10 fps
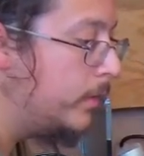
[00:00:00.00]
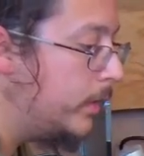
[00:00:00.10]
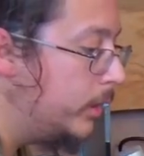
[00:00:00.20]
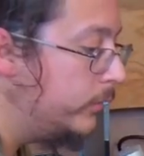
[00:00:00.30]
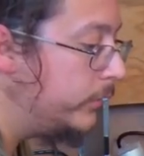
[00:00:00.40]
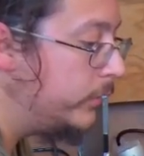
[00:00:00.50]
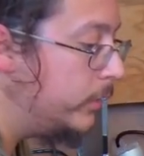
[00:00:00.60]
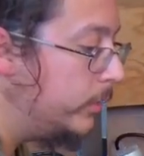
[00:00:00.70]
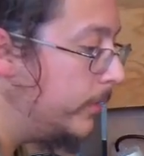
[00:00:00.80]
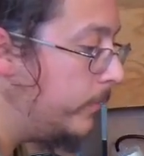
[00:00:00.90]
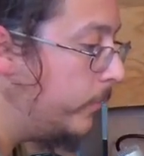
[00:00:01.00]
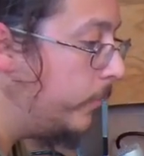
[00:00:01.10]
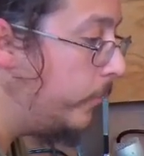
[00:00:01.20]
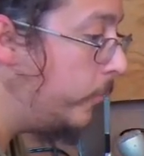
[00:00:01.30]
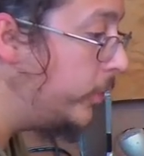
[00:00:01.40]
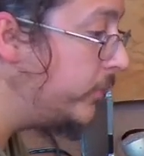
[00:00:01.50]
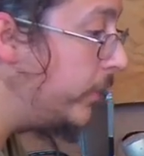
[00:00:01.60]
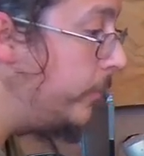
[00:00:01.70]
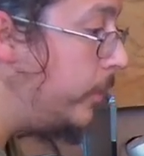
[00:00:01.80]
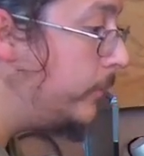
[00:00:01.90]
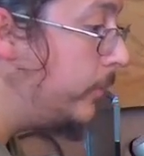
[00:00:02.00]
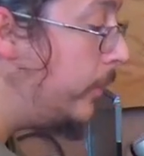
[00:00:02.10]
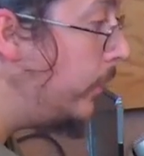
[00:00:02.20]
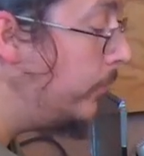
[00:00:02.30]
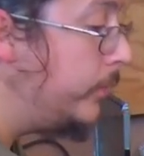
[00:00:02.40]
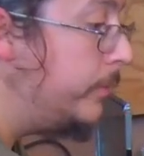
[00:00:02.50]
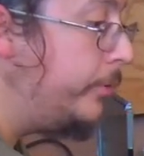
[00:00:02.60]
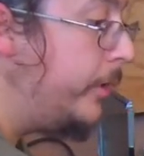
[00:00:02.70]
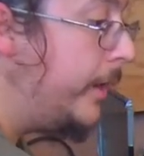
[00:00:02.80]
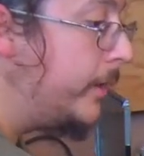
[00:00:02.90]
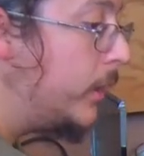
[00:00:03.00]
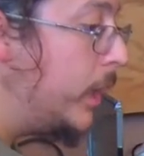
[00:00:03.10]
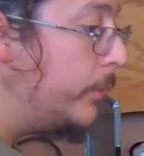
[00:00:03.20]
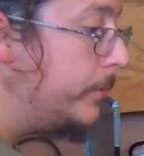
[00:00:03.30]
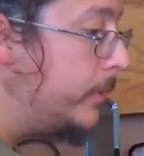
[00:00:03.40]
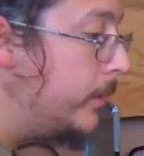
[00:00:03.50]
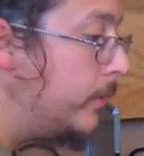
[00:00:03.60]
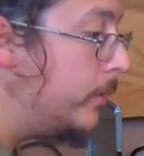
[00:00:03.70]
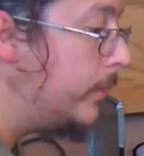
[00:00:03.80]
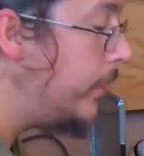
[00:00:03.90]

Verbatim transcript: And so once I want a, replay, I can come up here.